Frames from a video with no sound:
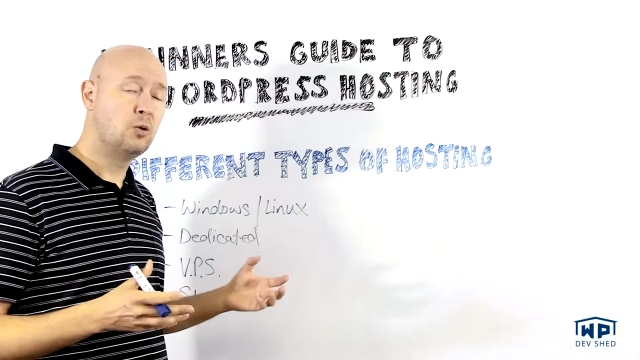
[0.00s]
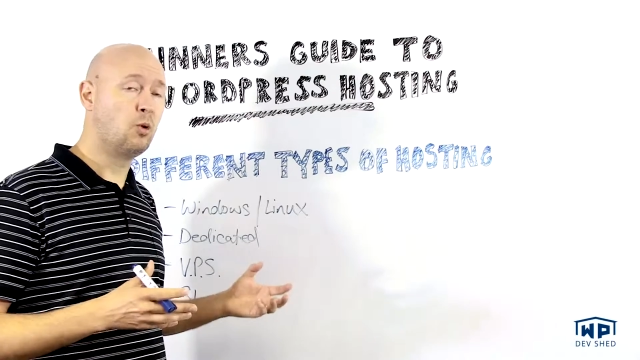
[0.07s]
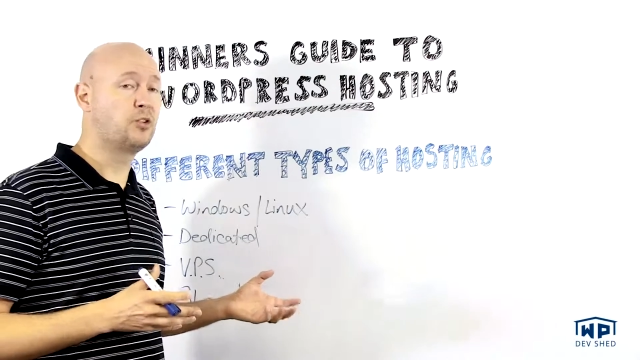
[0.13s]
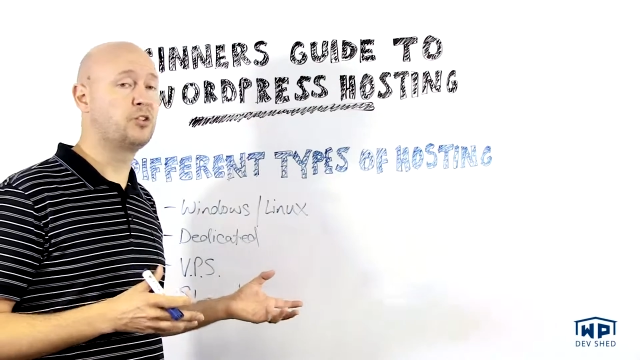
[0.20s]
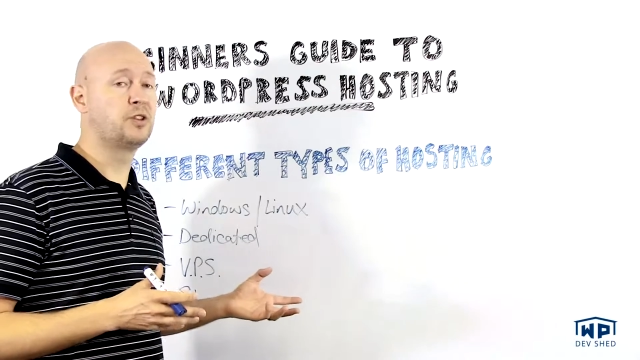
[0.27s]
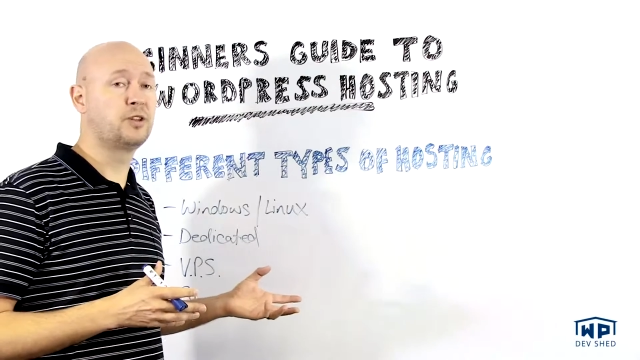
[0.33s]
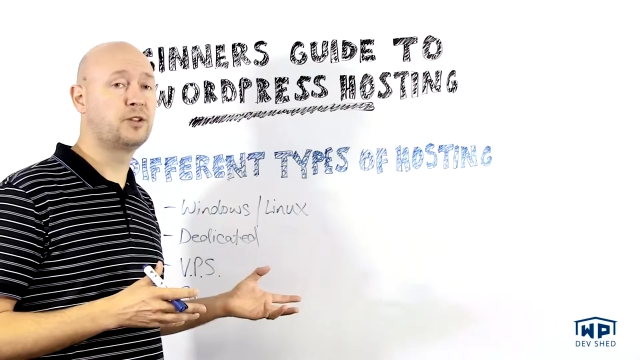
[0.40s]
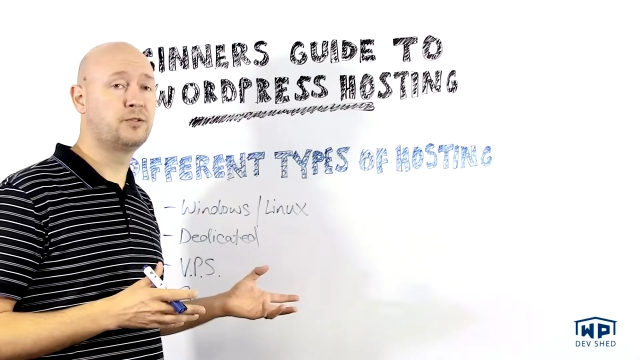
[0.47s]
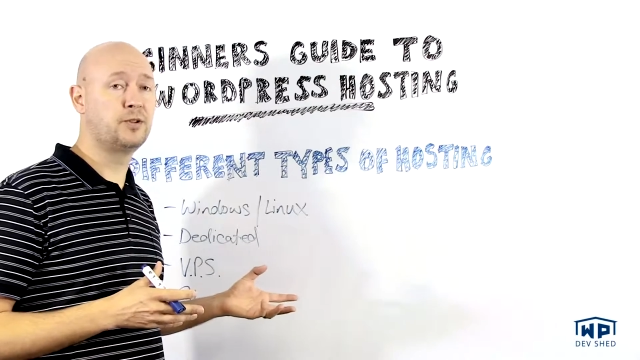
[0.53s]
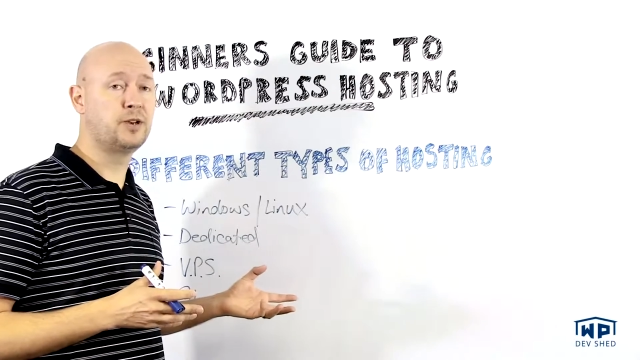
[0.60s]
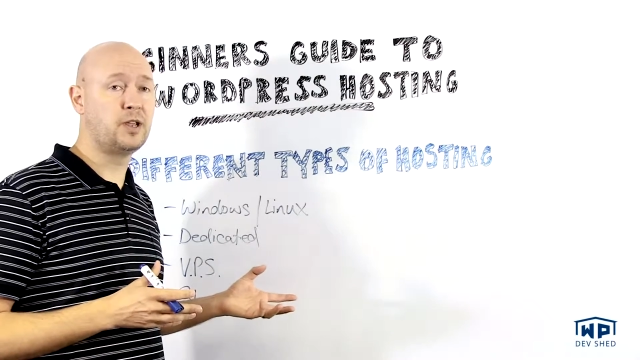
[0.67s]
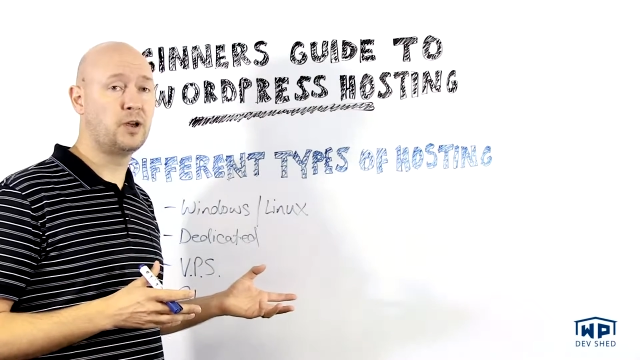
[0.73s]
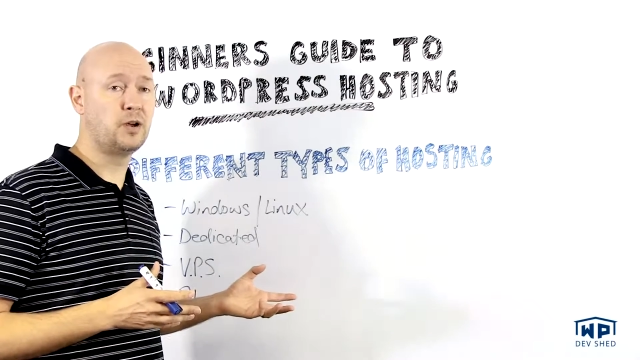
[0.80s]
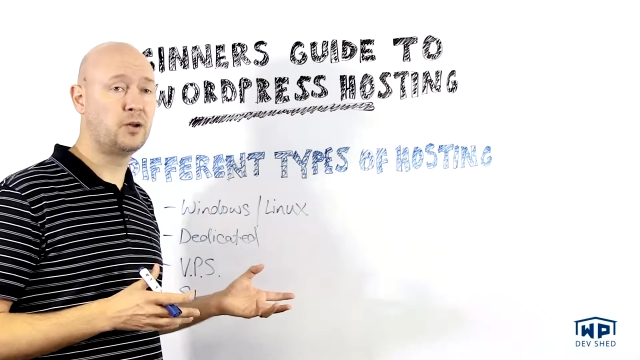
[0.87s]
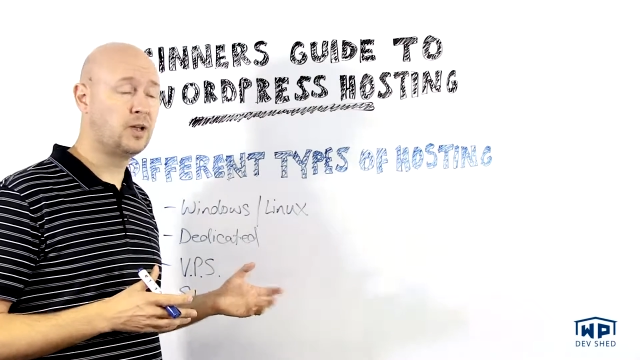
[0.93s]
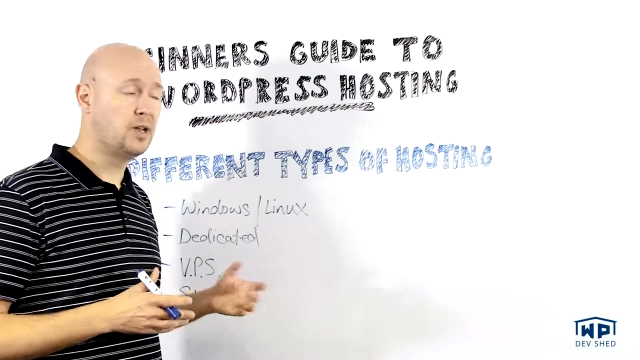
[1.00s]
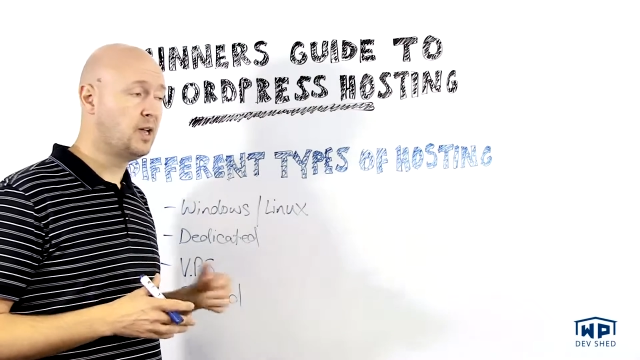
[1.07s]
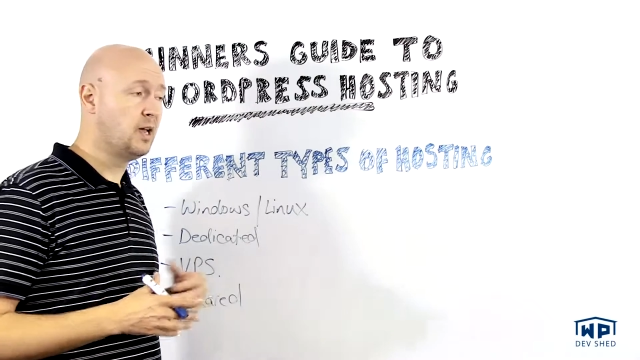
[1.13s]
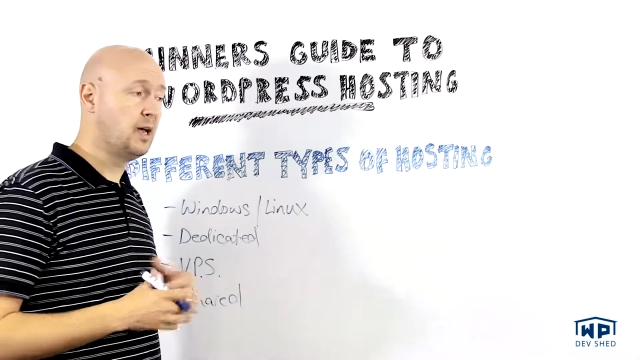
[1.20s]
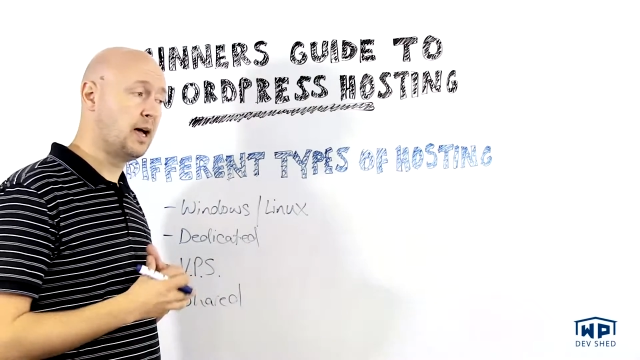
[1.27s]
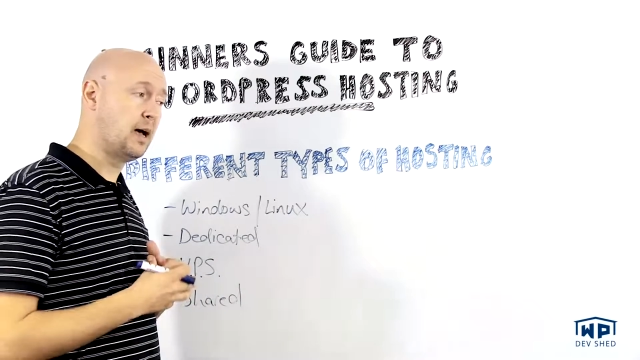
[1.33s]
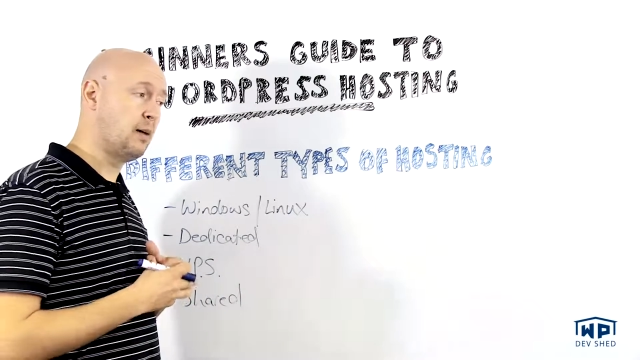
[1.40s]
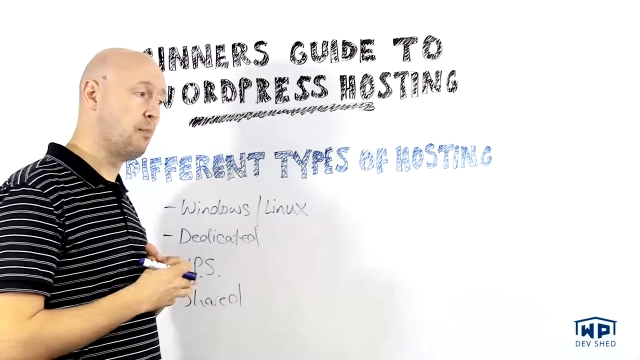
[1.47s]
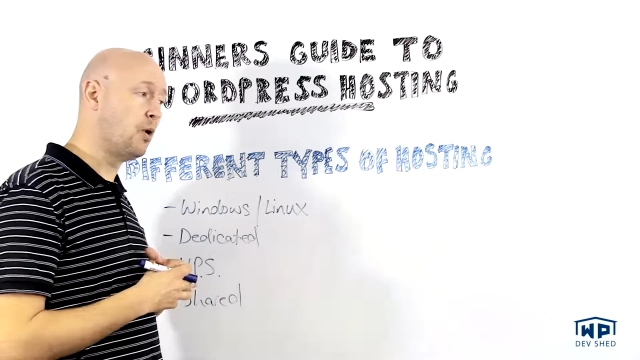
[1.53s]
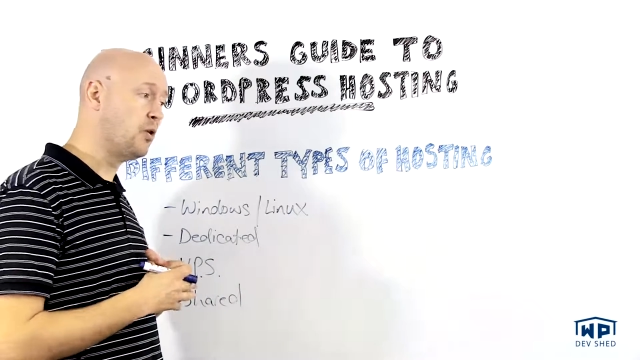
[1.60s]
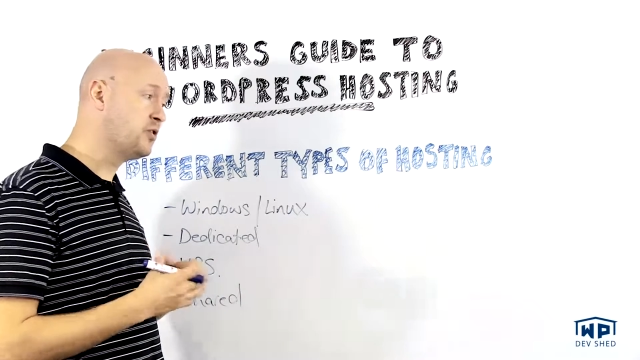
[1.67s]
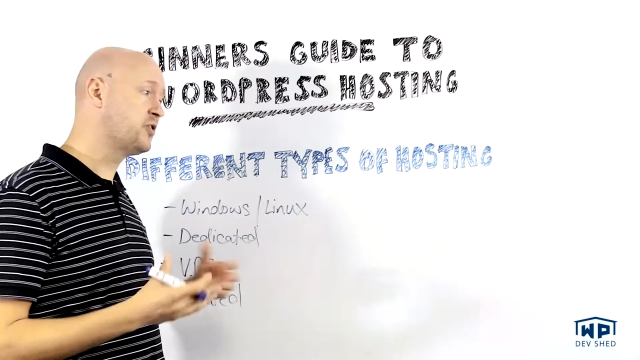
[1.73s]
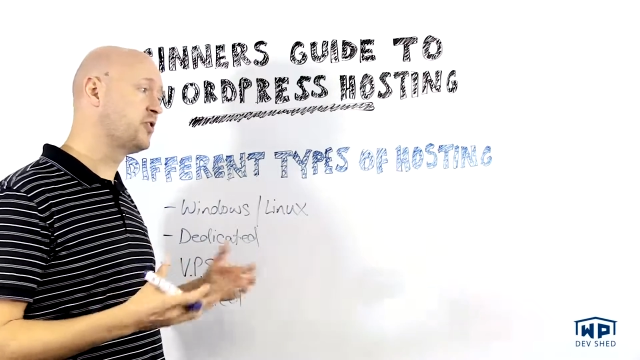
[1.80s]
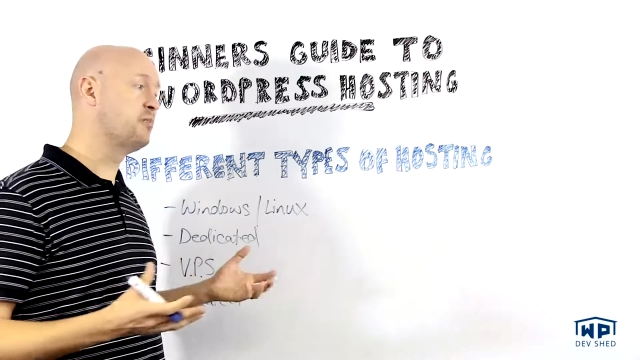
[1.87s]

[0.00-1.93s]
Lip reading: watching this video. Most